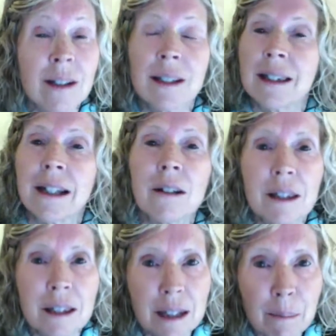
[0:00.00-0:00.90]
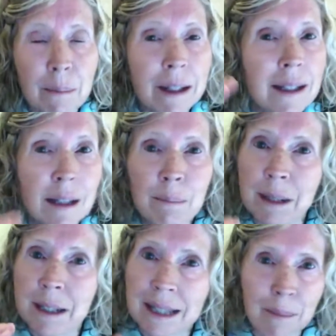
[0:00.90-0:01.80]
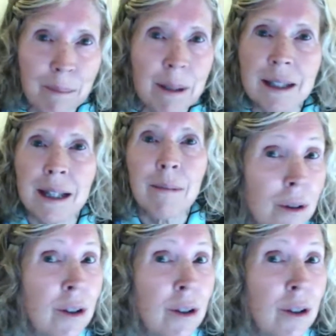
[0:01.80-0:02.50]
because they are step by step by step by step.